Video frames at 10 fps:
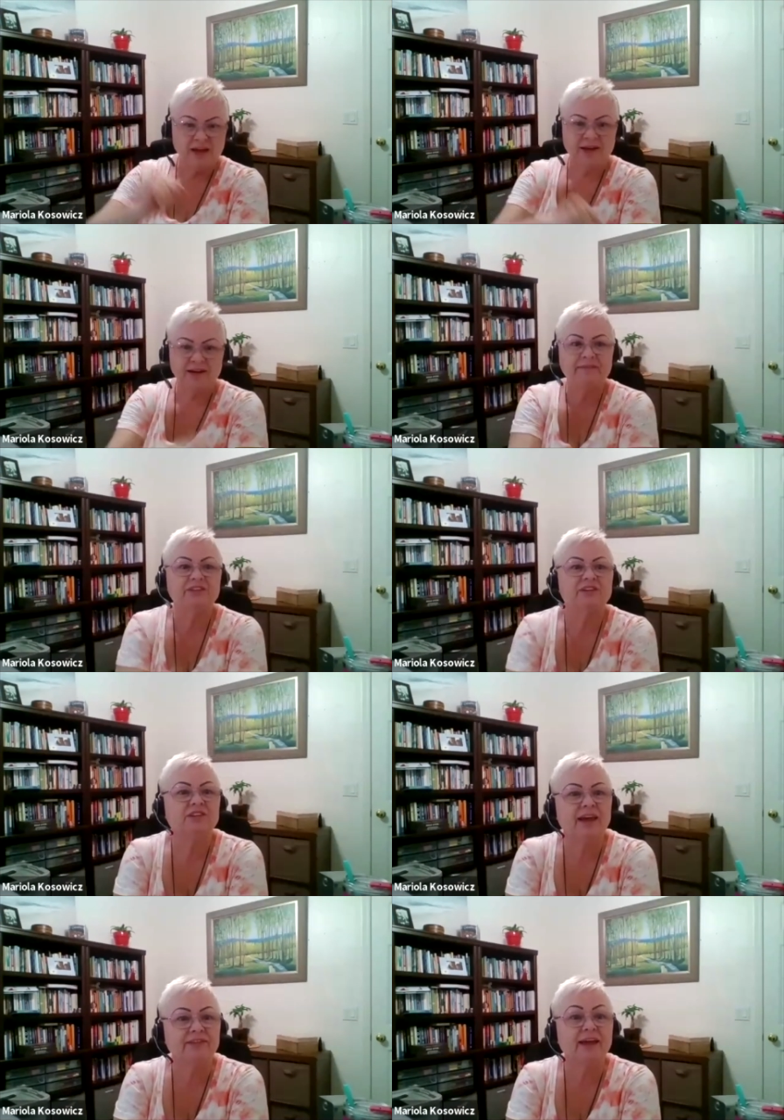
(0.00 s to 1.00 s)
And after
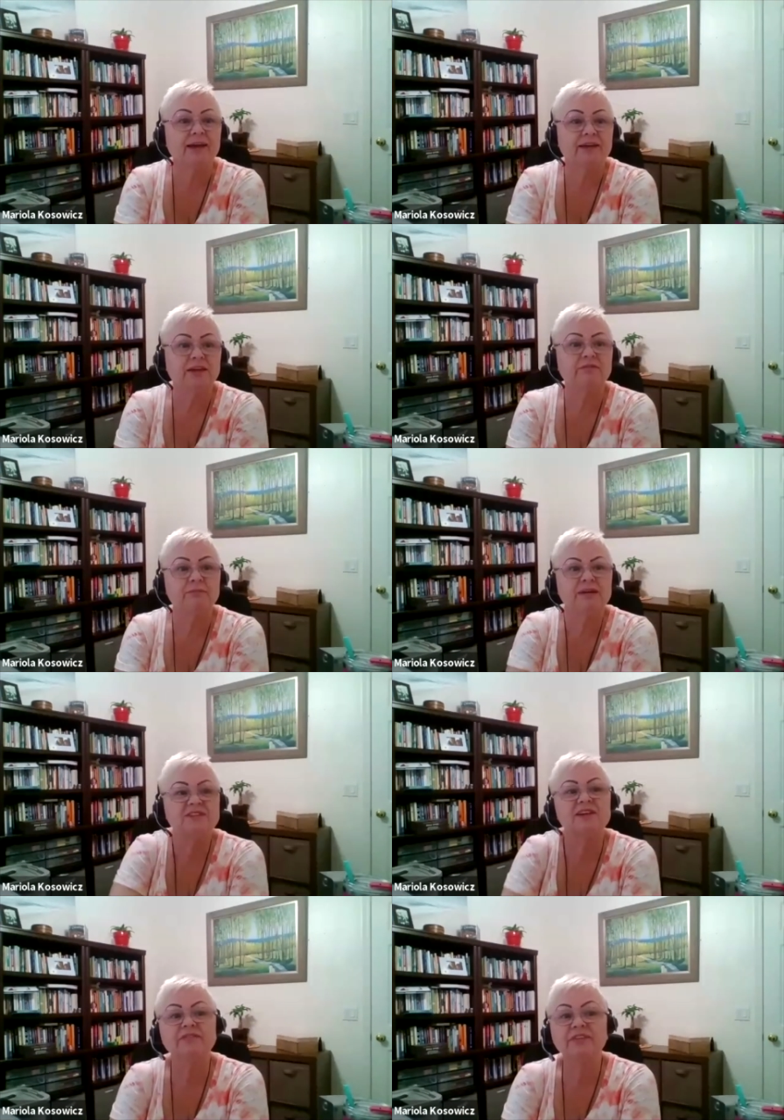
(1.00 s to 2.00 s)
that, I give myself